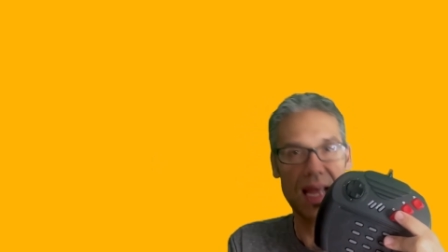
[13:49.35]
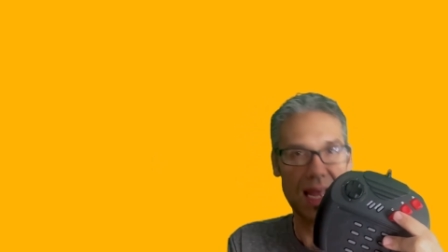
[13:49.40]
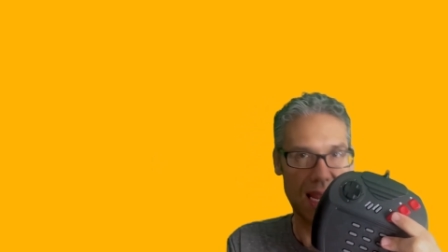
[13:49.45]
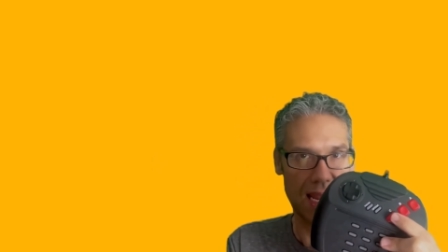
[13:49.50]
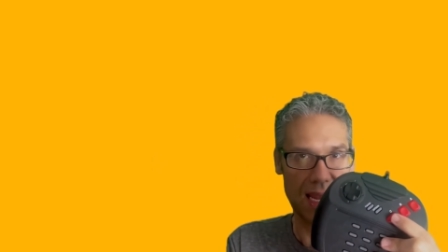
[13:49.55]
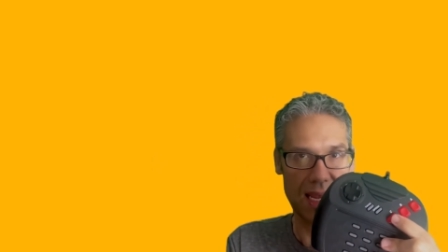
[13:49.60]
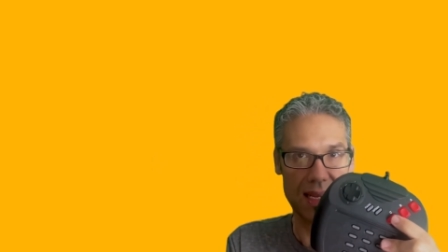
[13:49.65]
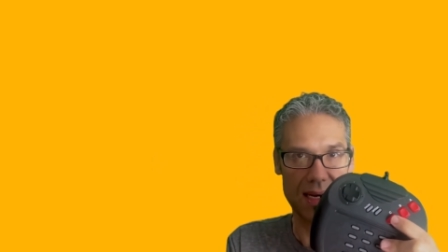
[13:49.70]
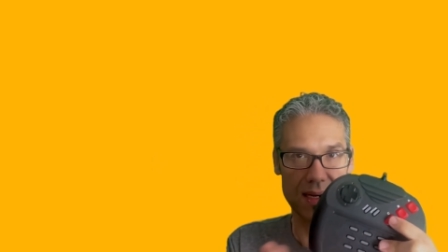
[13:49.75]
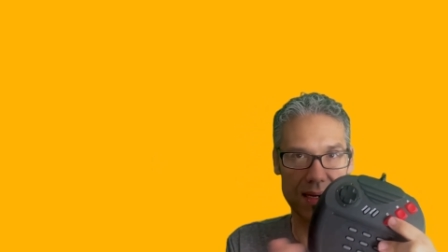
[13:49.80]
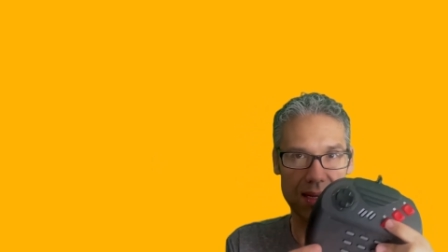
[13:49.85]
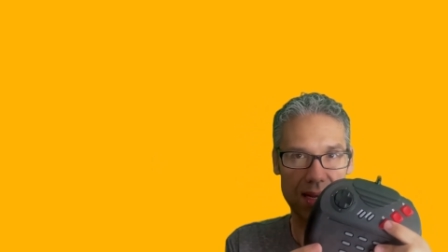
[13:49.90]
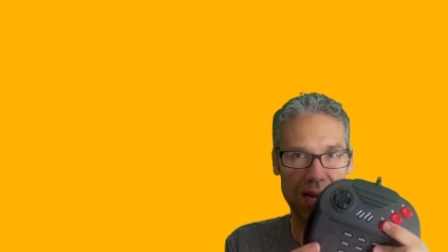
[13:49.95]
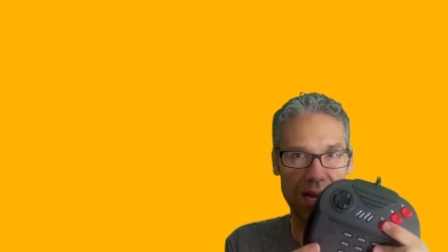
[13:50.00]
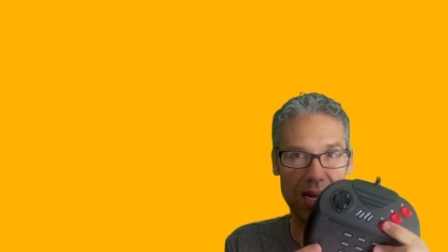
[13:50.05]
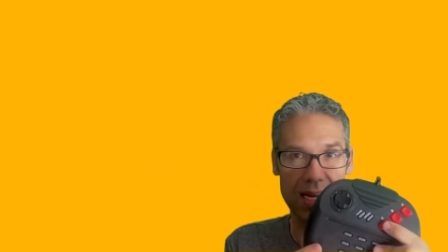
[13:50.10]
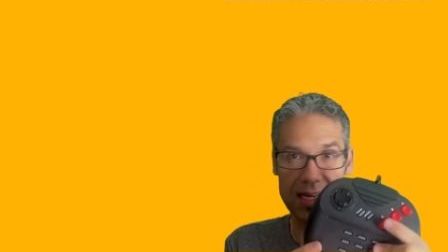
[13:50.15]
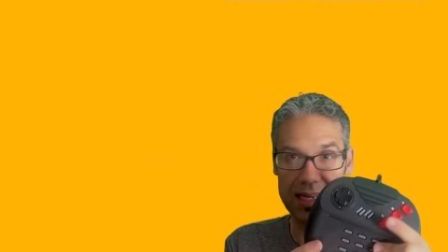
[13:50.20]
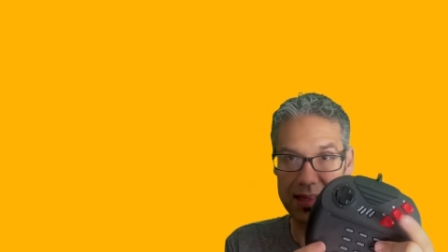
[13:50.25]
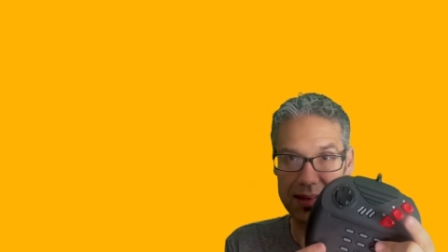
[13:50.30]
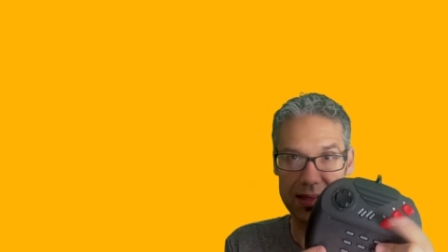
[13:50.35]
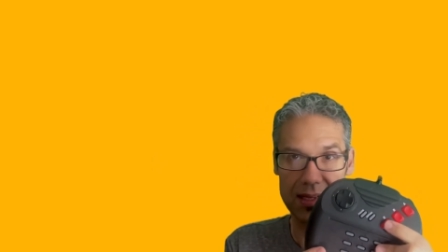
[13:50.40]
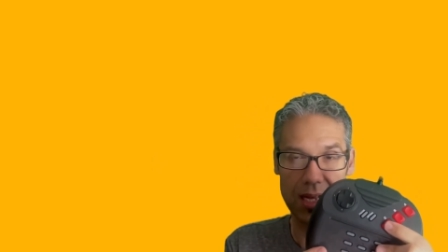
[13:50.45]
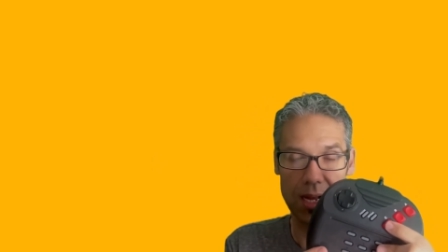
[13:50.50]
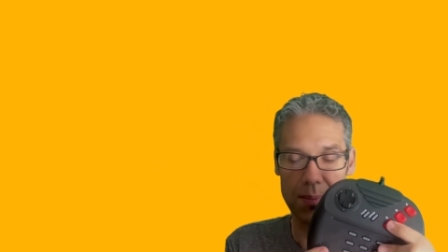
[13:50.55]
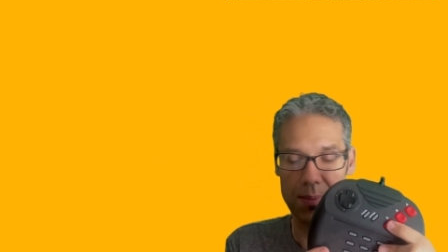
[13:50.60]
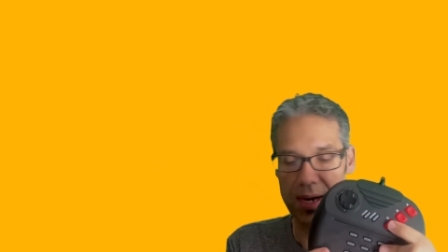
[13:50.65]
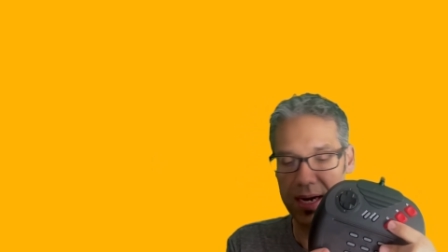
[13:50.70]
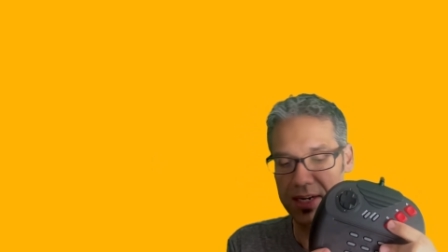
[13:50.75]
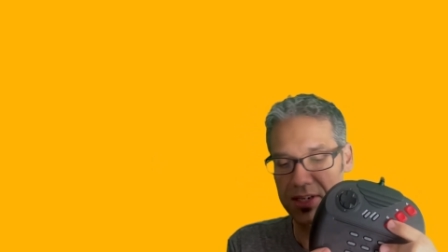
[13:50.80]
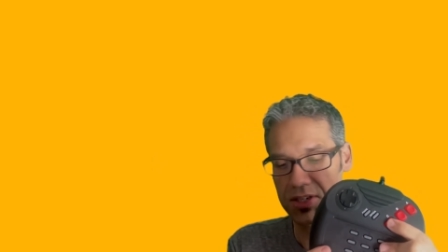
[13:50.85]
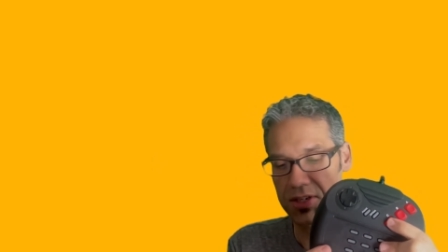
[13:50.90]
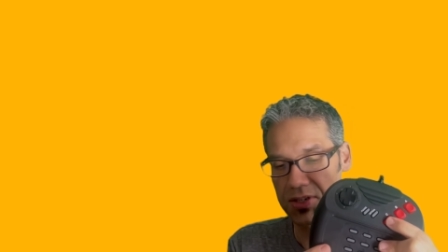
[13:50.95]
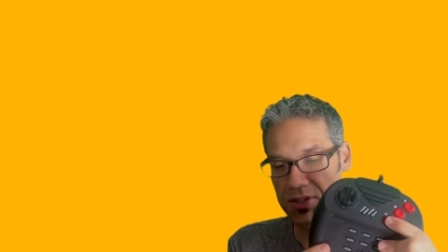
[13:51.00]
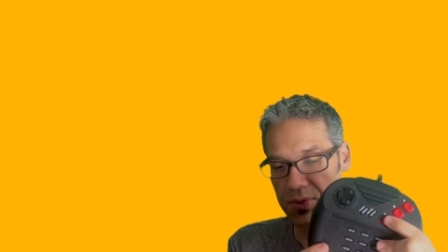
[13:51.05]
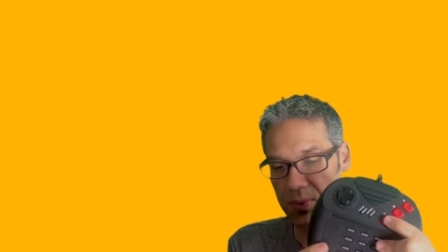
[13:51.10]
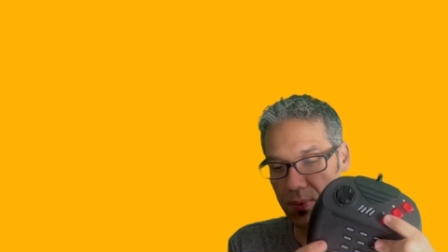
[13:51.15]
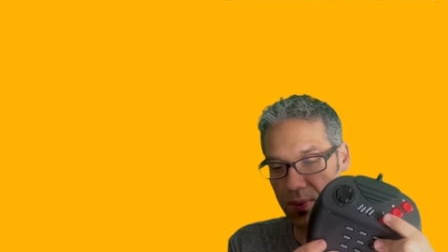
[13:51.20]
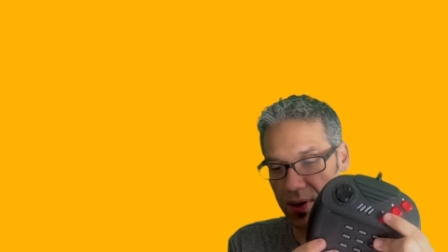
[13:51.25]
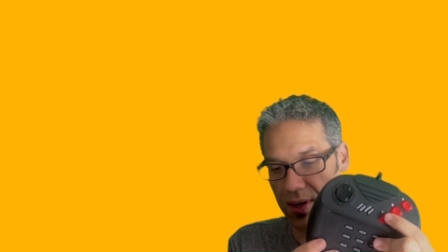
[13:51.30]
and get the
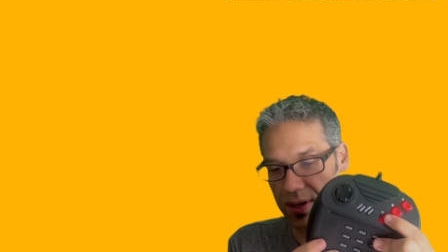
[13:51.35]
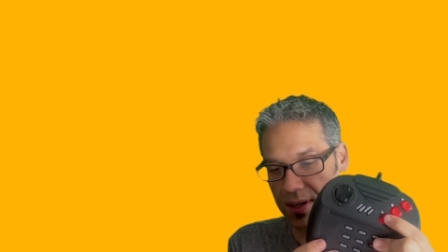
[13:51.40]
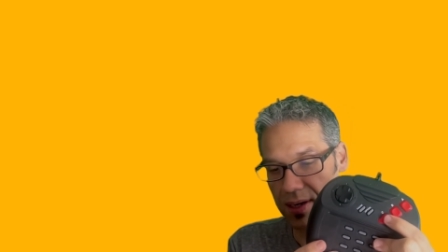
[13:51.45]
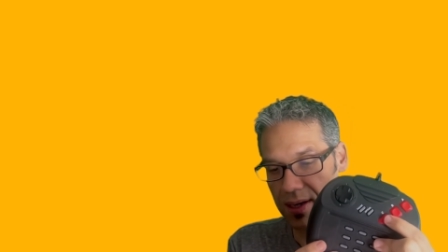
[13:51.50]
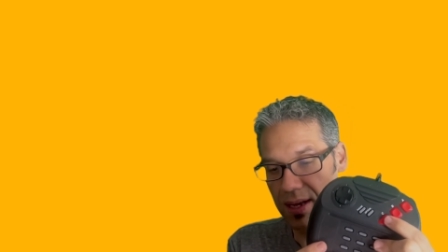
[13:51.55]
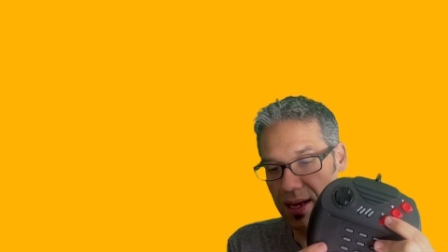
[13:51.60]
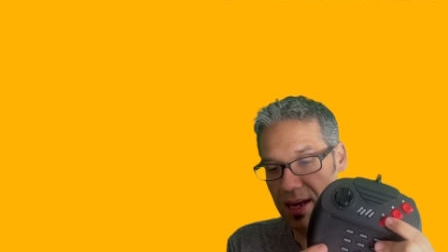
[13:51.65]
combination to work.